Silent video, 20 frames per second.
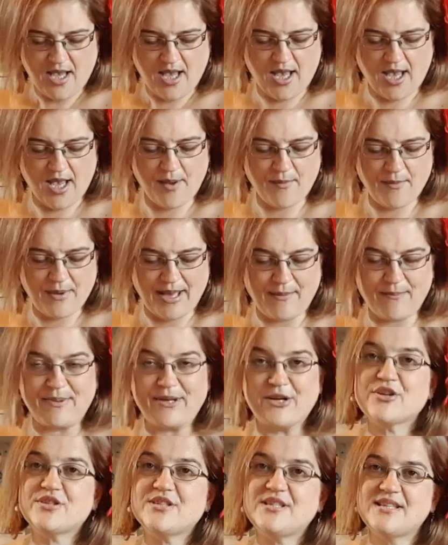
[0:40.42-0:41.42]
and
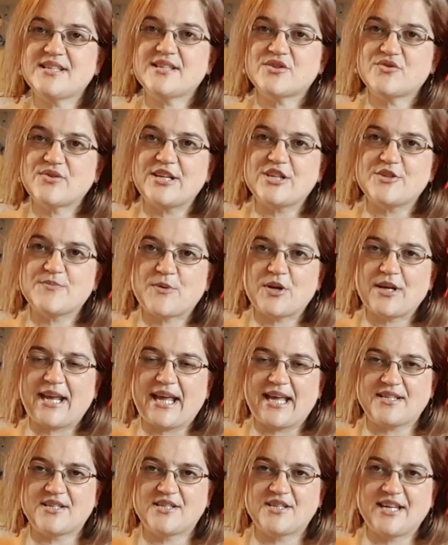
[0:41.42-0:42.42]
because it's a stretch
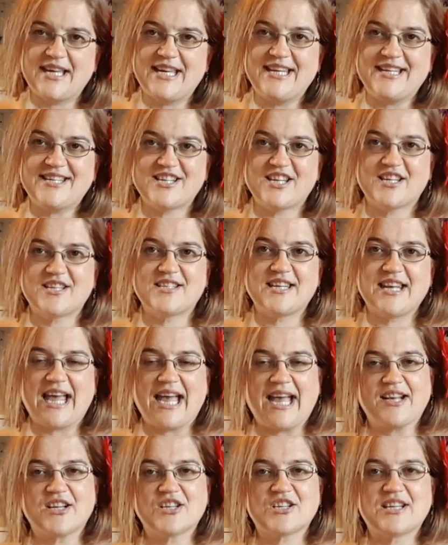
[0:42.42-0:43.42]
polyester it doesn't
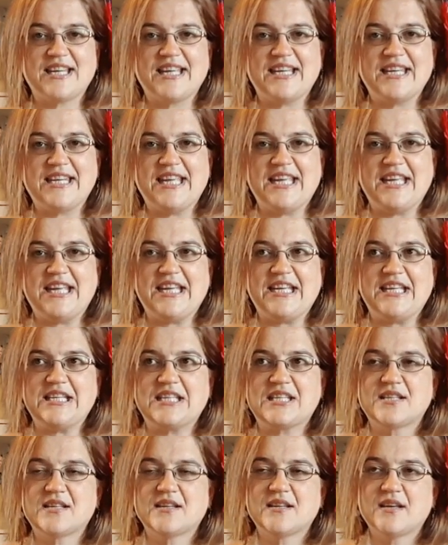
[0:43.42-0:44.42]
actually need